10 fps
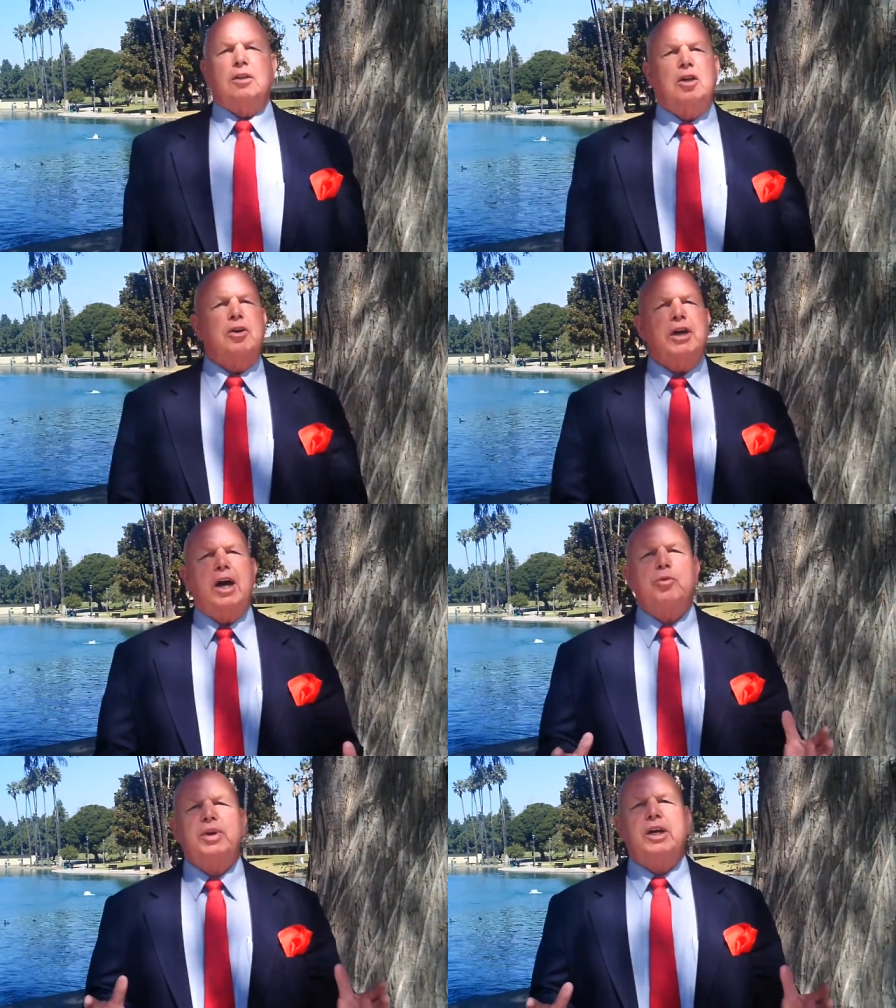Learn how
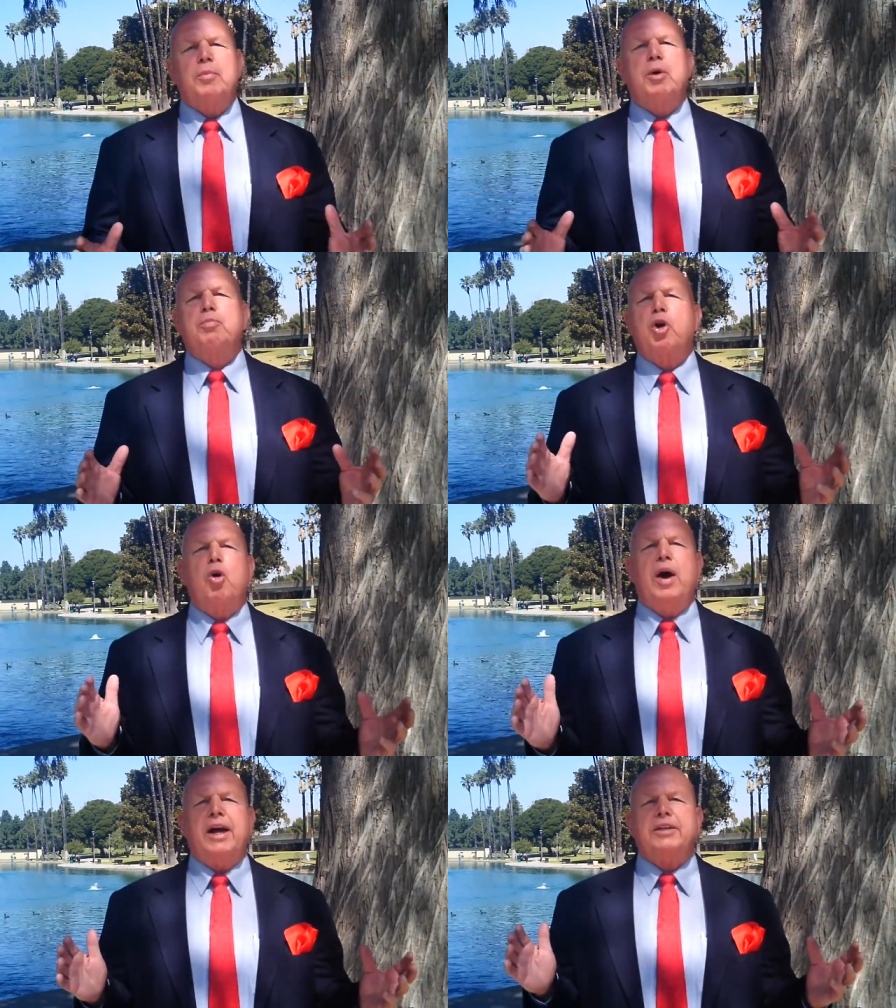to become a
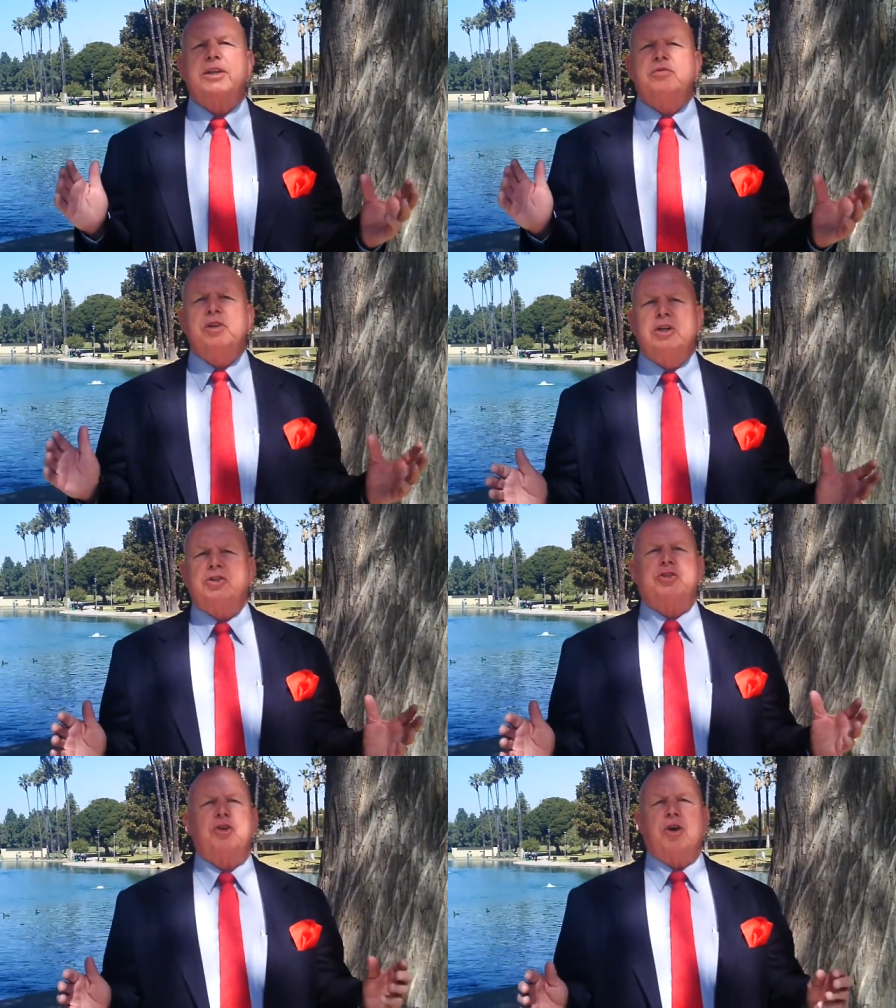proactive
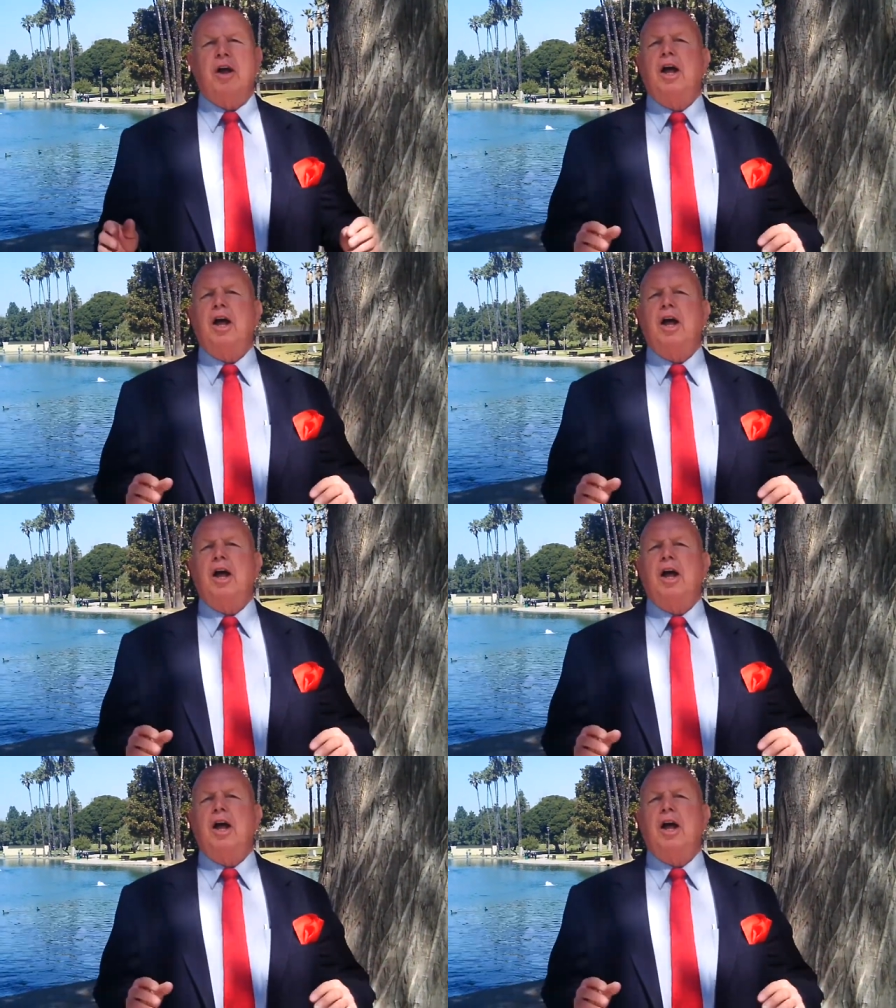listener,